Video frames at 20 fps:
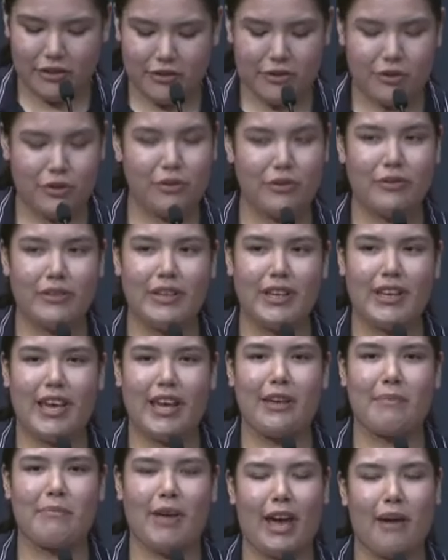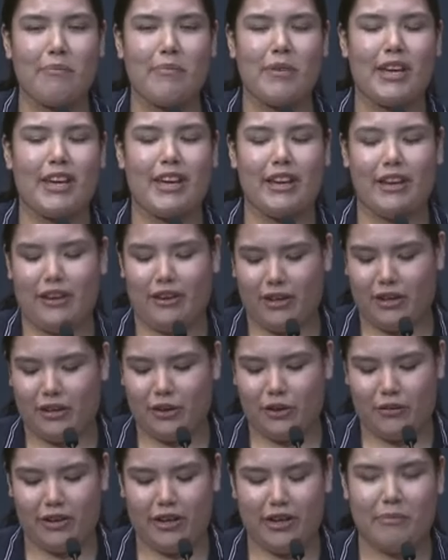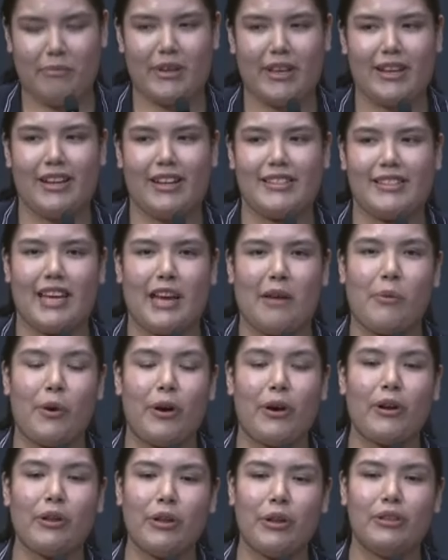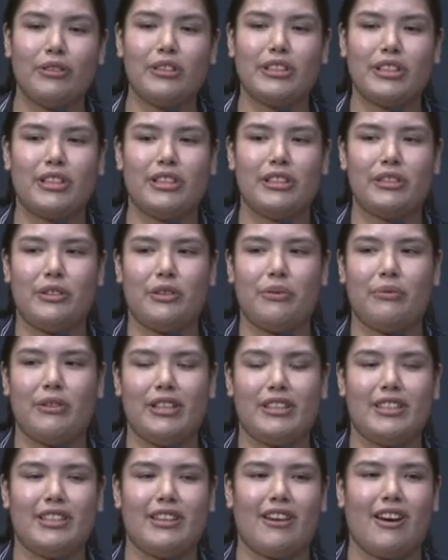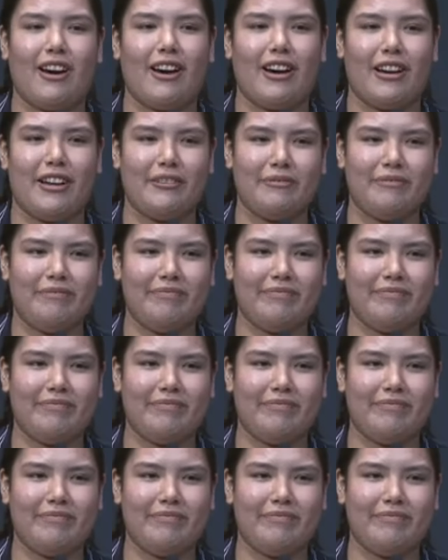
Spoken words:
truly am happy here in Korea because I'm more closer to the words of God.